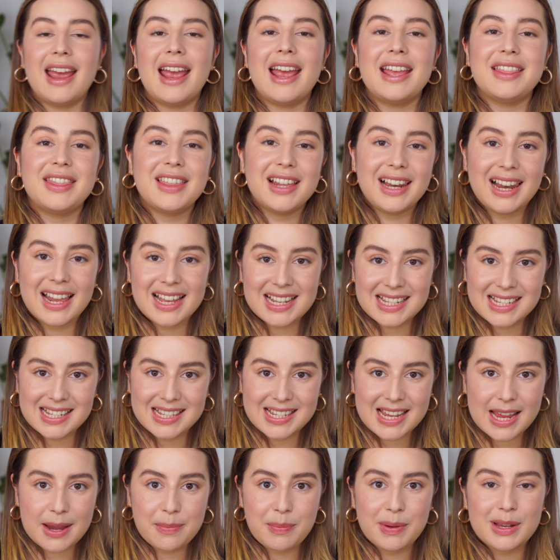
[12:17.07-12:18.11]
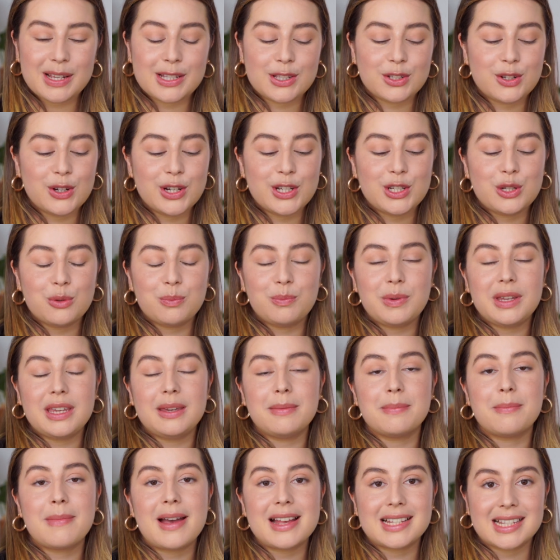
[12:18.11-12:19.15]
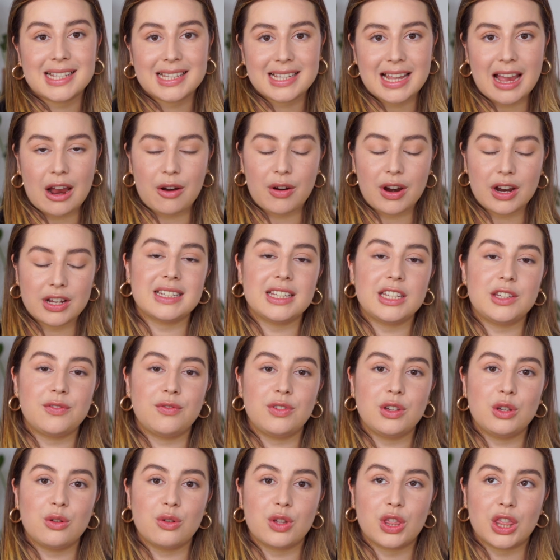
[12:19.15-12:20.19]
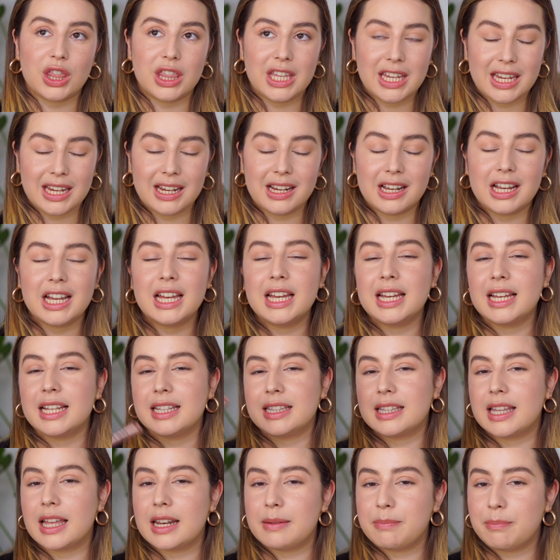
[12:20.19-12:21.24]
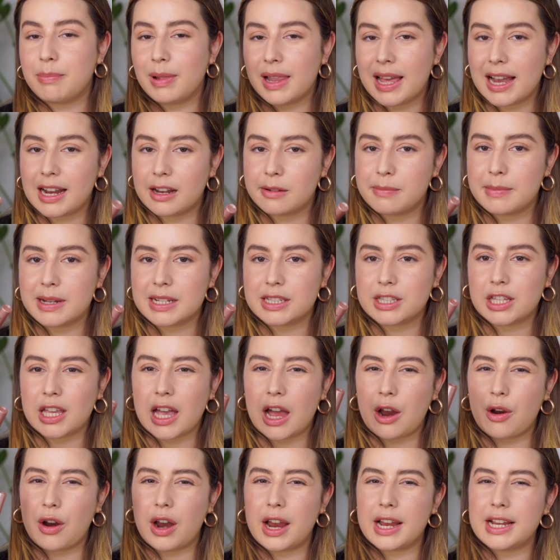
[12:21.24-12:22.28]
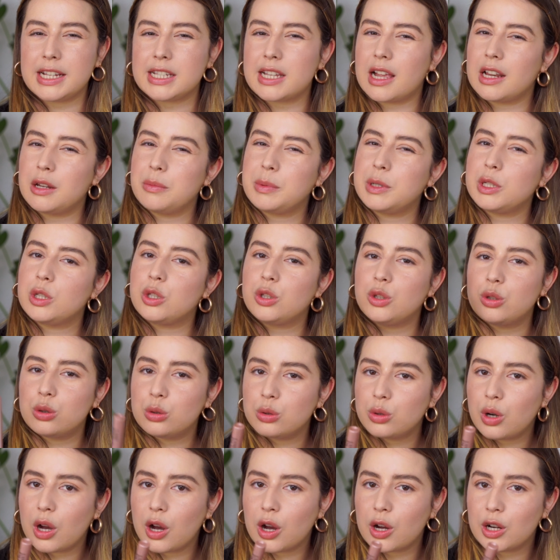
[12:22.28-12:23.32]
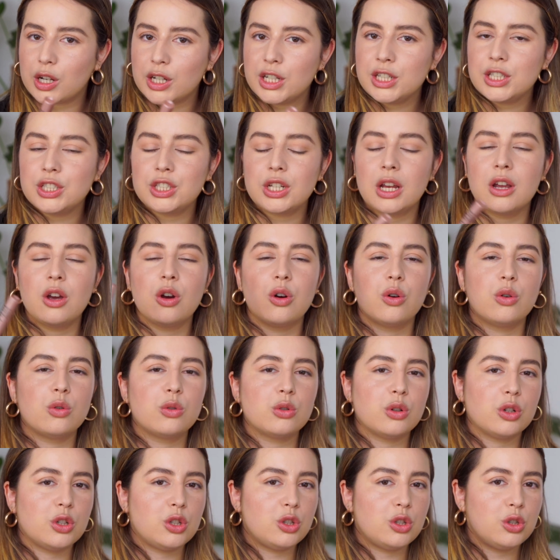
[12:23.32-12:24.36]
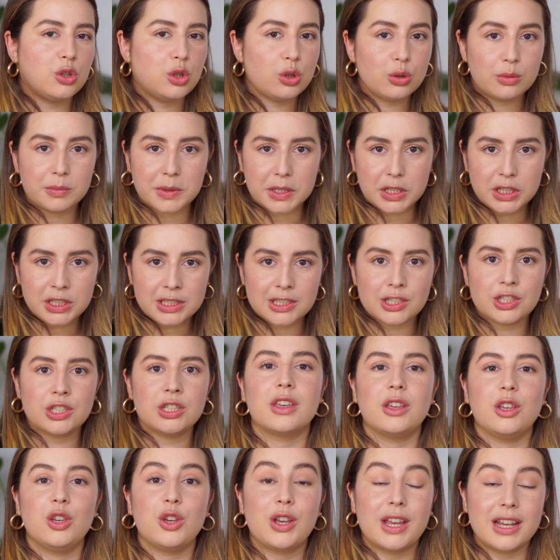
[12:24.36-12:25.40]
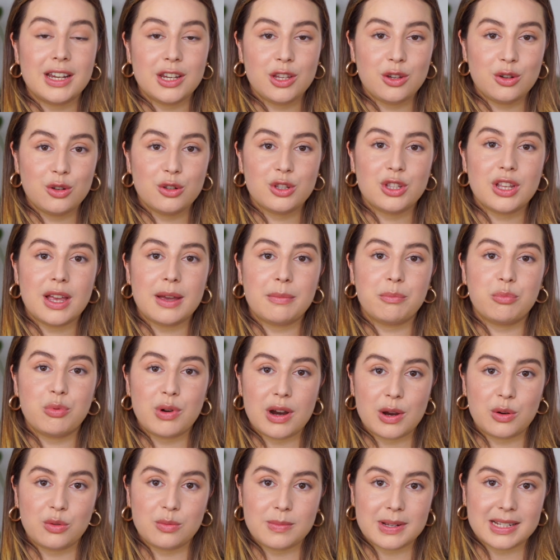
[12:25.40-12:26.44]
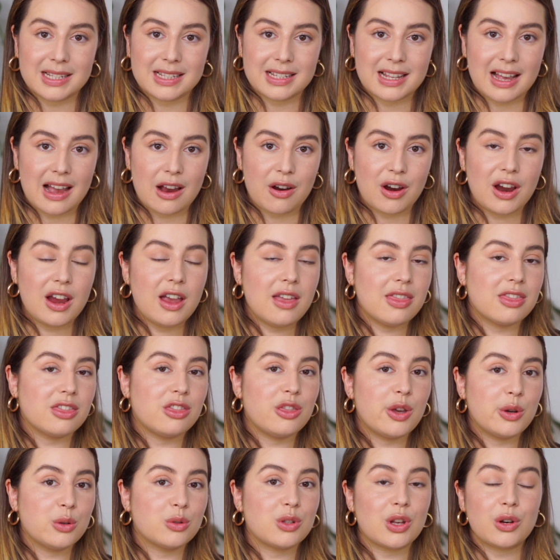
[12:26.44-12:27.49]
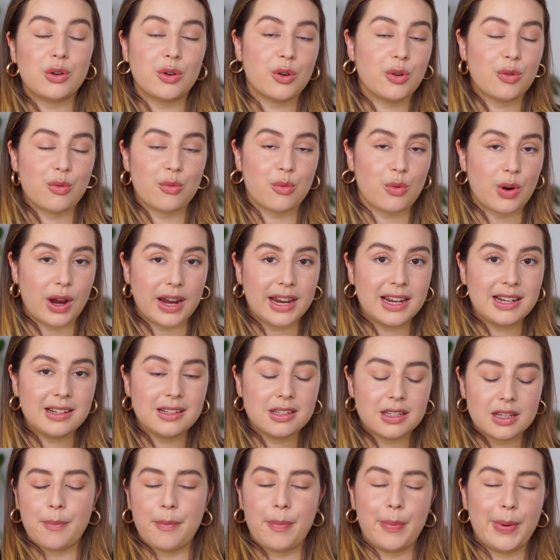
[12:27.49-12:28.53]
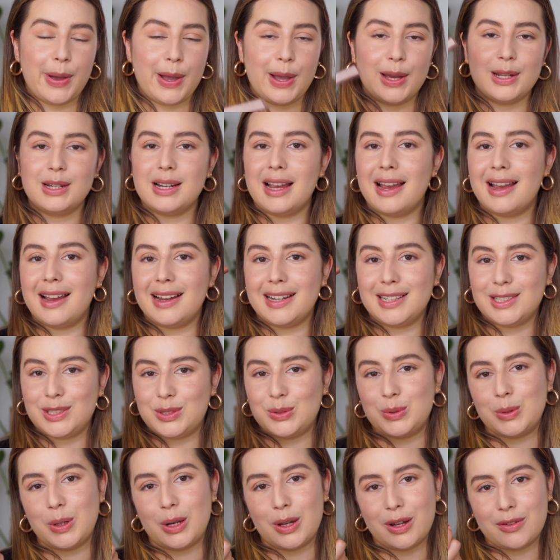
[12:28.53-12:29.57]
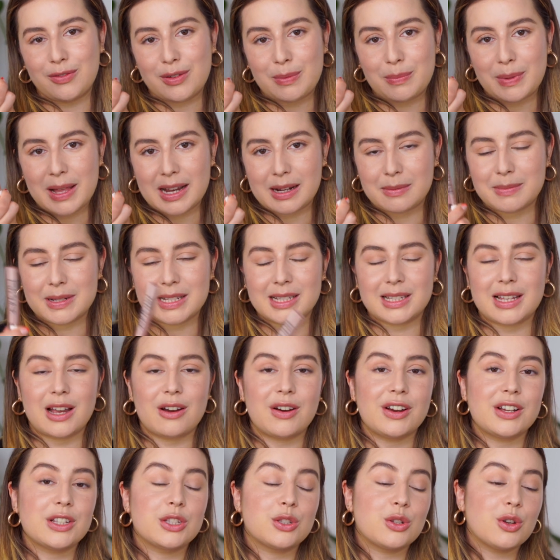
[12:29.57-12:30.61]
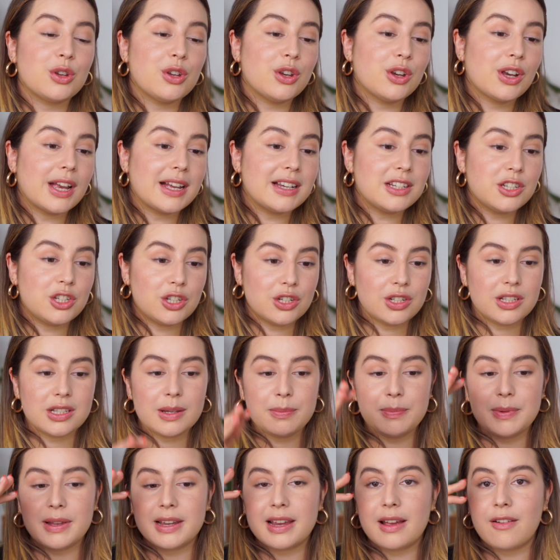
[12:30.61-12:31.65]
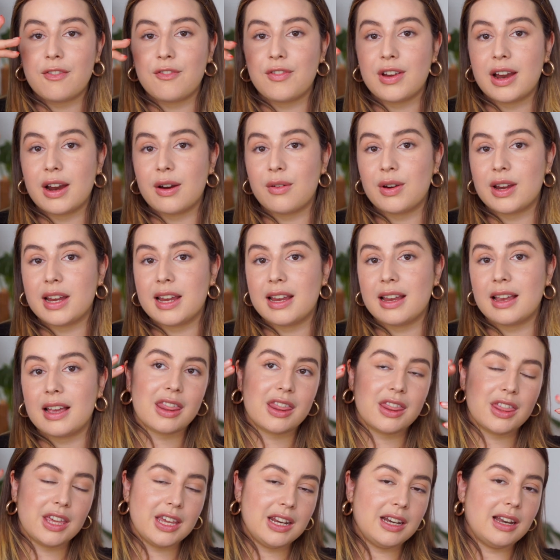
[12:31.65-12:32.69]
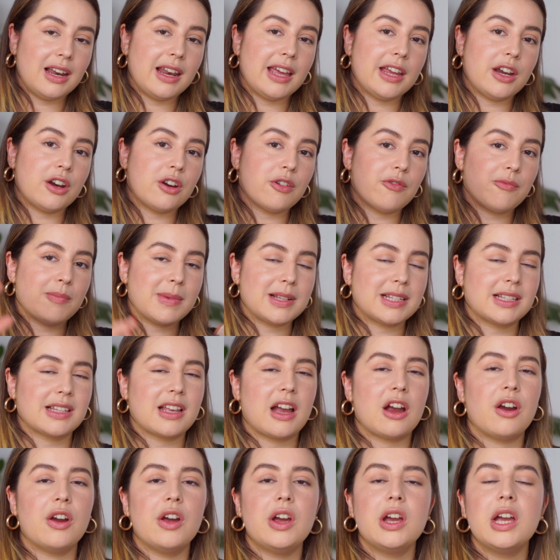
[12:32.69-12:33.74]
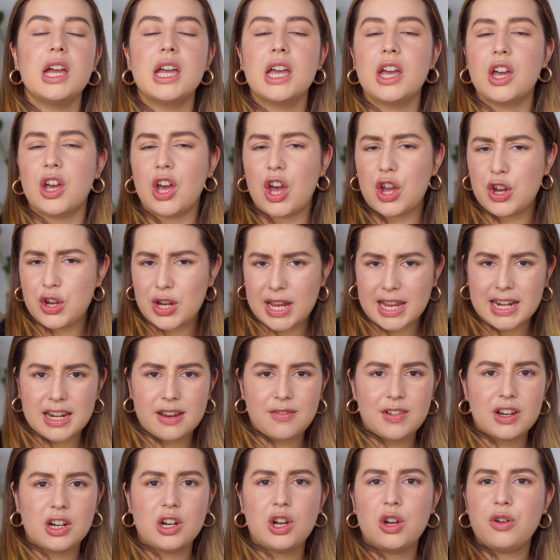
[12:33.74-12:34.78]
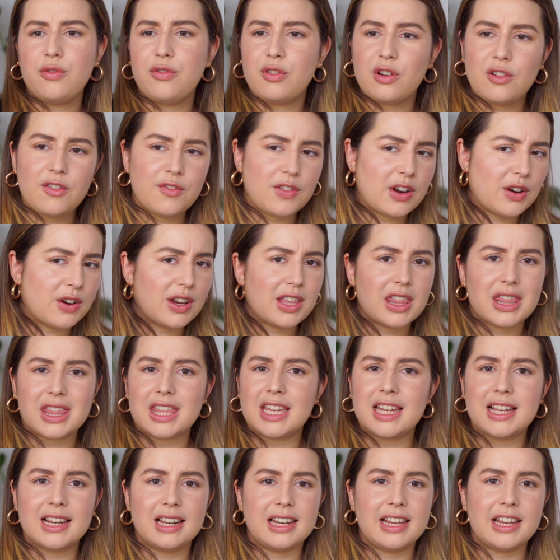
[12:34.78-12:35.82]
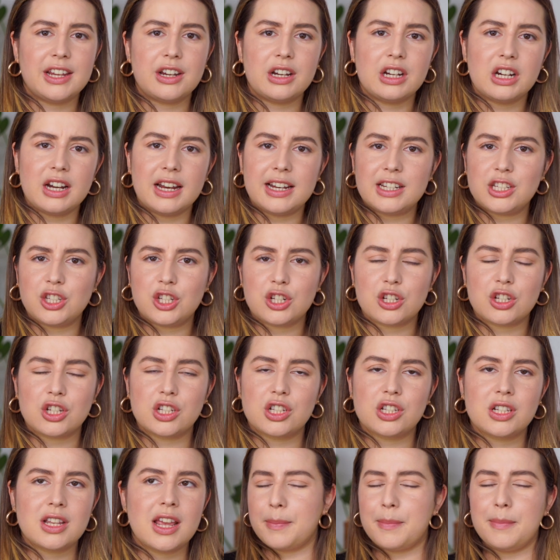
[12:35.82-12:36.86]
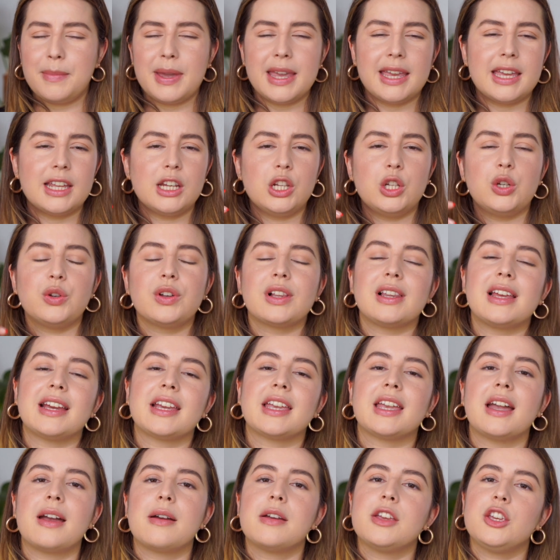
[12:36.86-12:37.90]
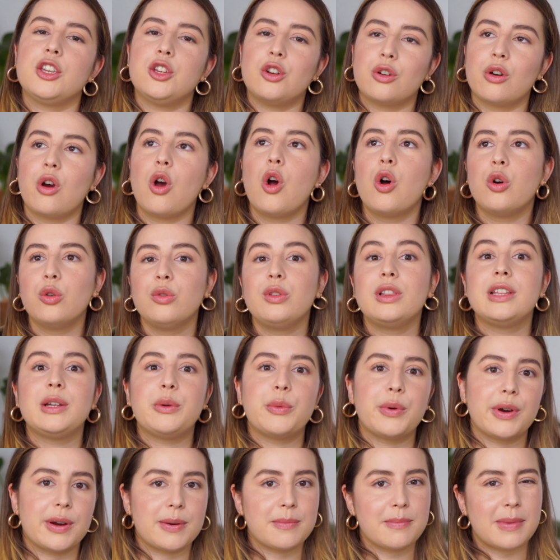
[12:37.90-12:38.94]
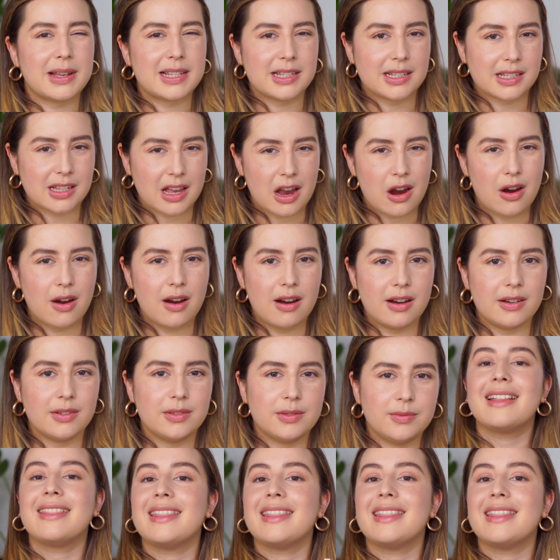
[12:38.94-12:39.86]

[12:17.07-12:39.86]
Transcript: And the last step is going to be mascara. If you think that black mascara is a little bit too harsh, or too much. You can use a brown mascara, those are great, but I do love a black mascara, so you can just apply a very thin layer of mascara or you can even go for a very thick layer and just make it look like you're only wearing mascara.